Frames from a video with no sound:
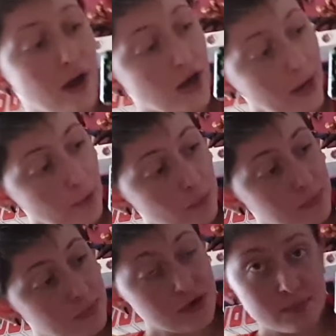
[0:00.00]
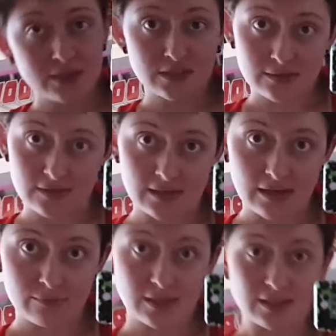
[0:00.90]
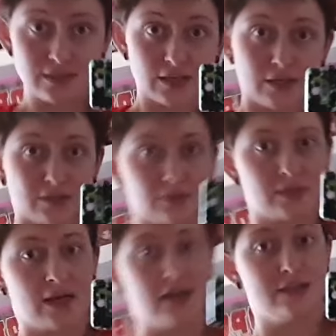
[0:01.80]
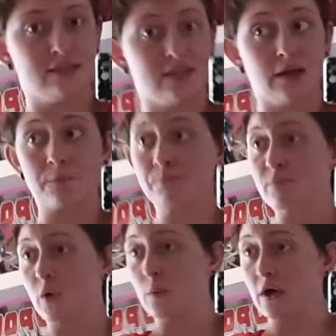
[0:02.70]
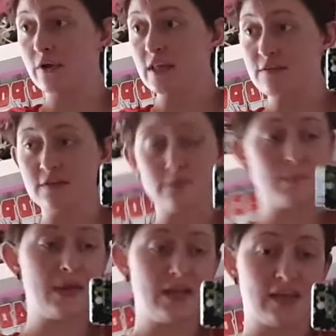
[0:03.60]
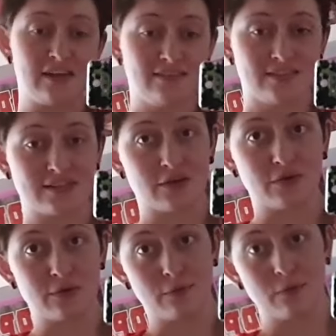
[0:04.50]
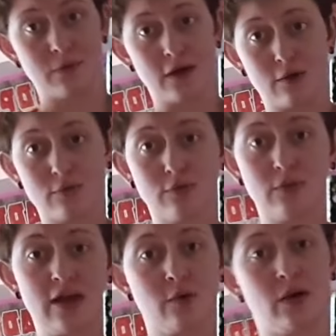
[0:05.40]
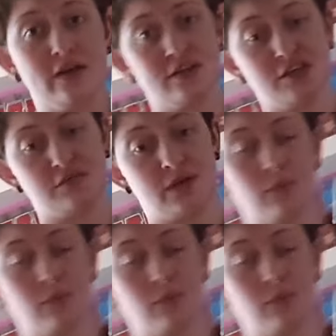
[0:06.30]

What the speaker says: I will be pretty much done and ready to go. And we aren't even in May yet, so I'll call that quite an achievement.